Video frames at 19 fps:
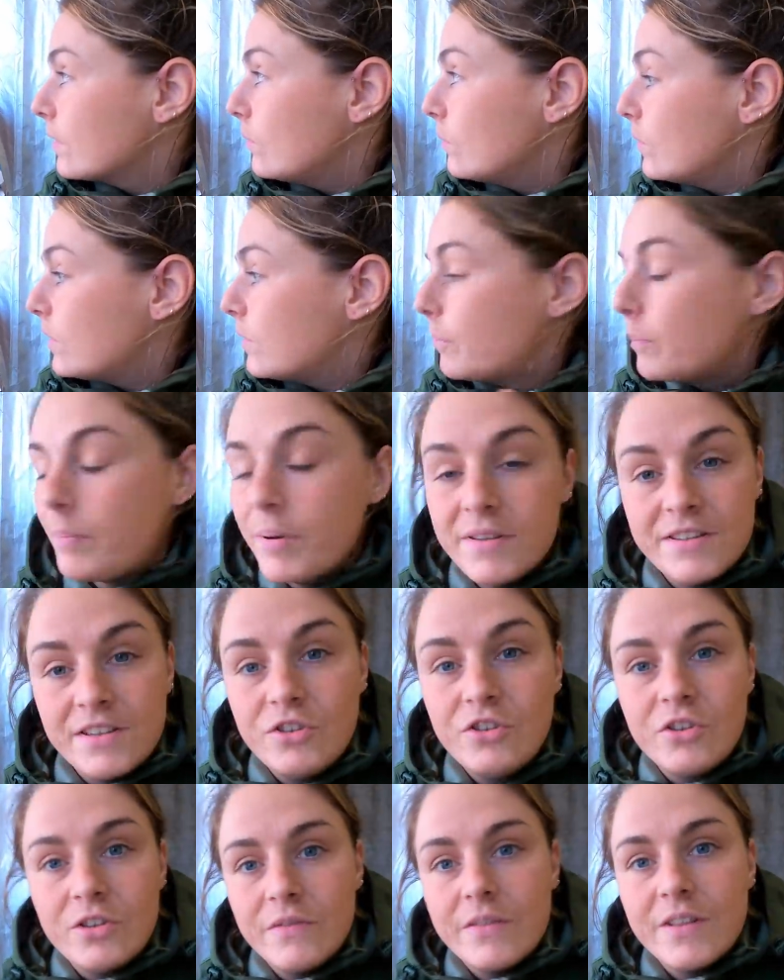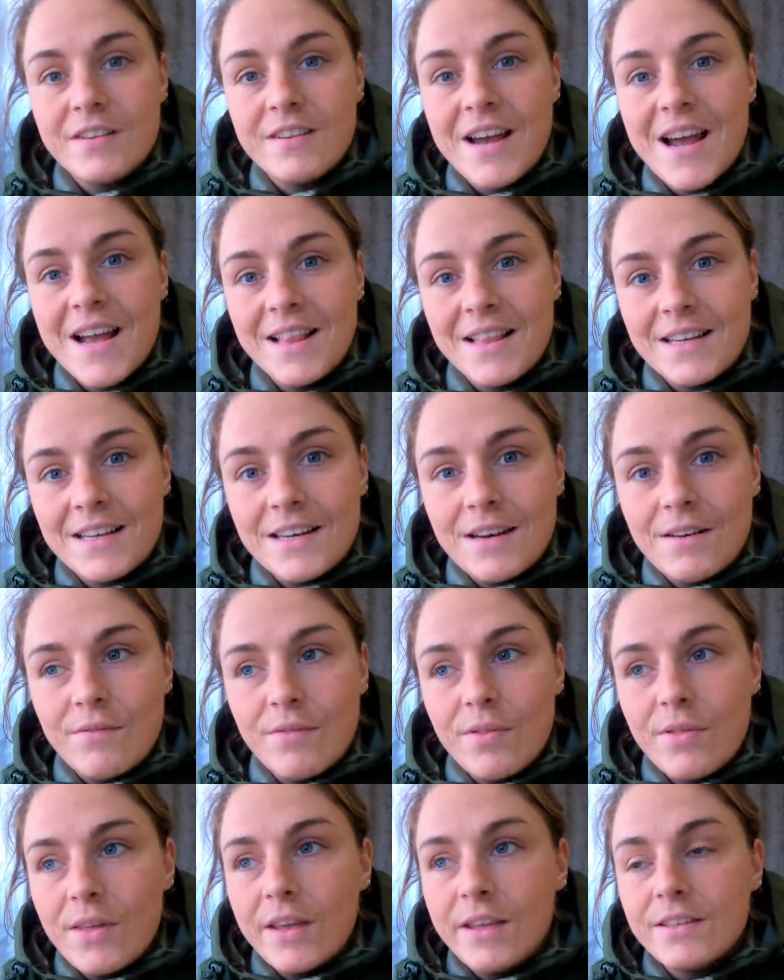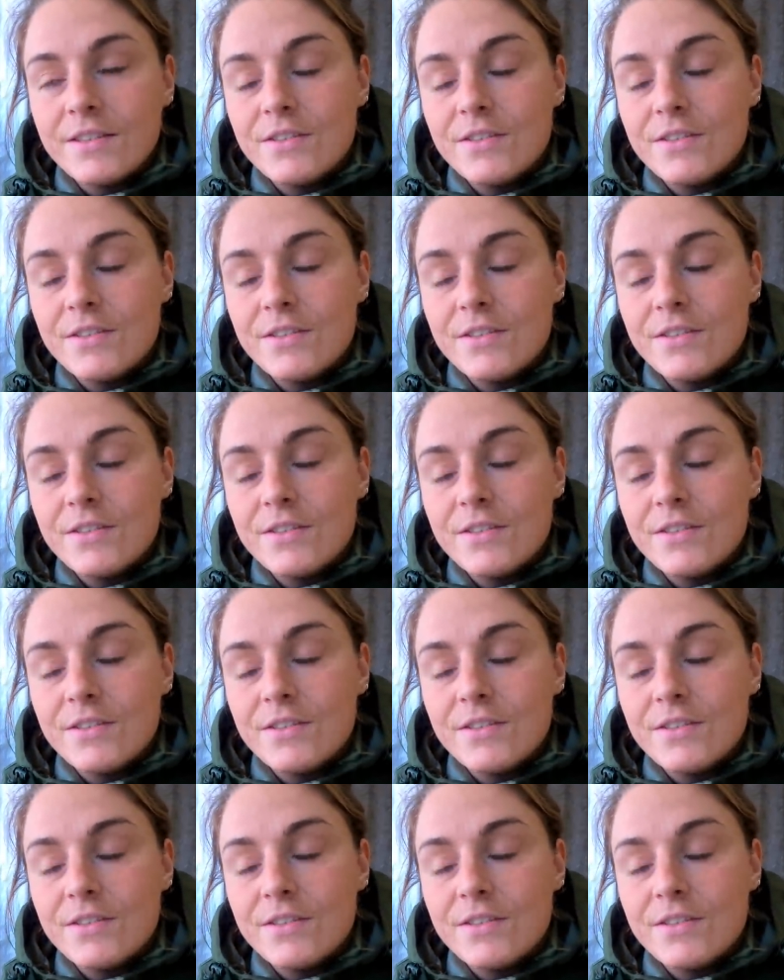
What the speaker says: with the position of the tiling and everything.